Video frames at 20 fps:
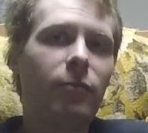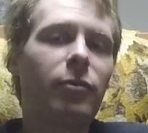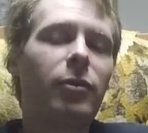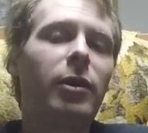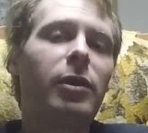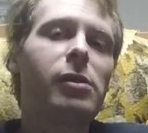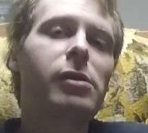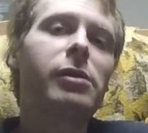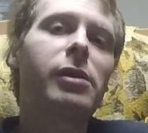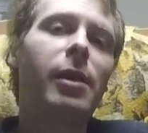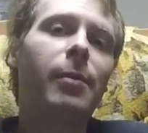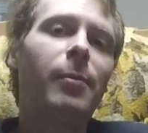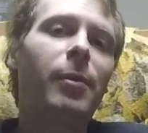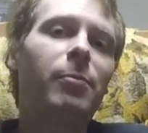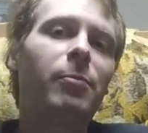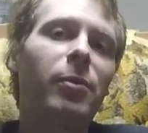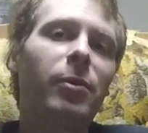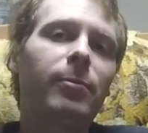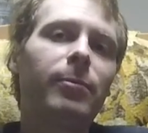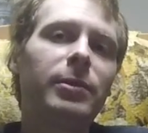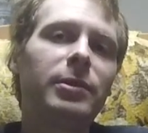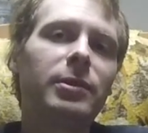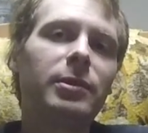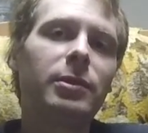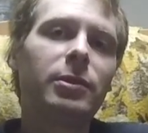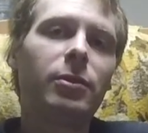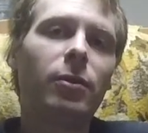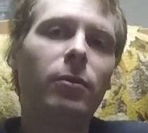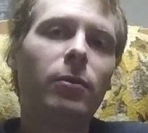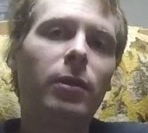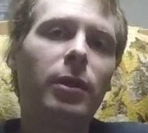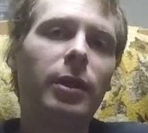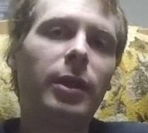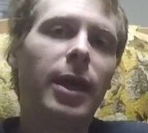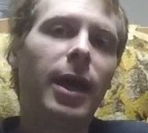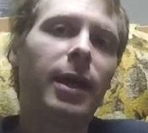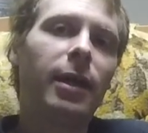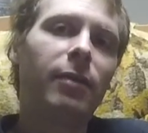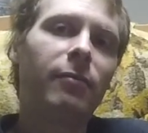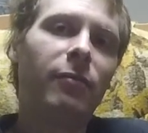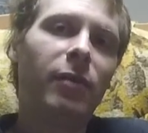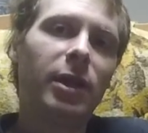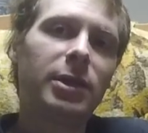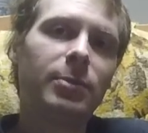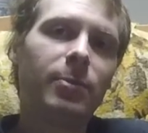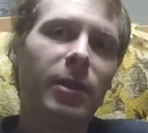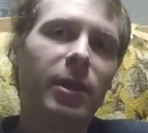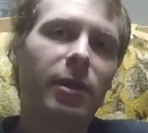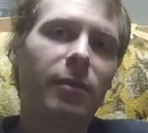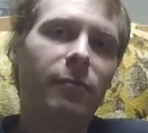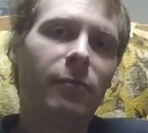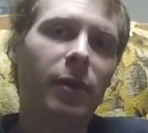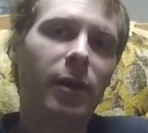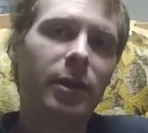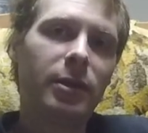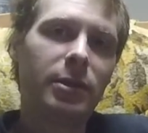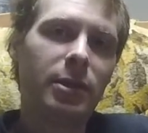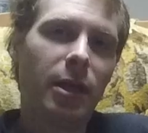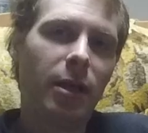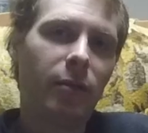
for entertainment purposes only, not investment advice.